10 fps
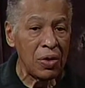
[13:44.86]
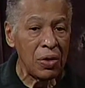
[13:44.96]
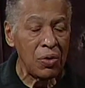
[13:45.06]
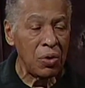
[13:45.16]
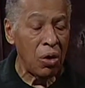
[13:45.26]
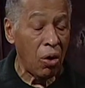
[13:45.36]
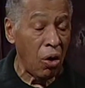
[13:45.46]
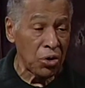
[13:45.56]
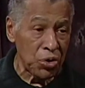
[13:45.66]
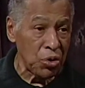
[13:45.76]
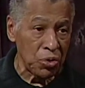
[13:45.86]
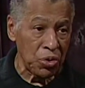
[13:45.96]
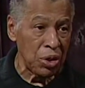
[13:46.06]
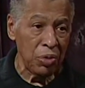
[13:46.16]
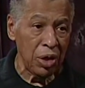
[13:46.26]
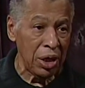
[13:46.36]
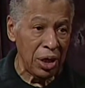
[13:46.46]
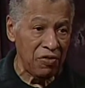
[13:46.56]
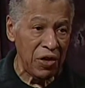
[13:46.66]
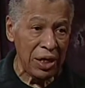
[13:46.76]
who are also similarly
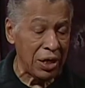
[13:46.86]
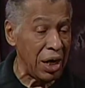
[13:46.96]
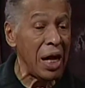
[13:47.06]
affected.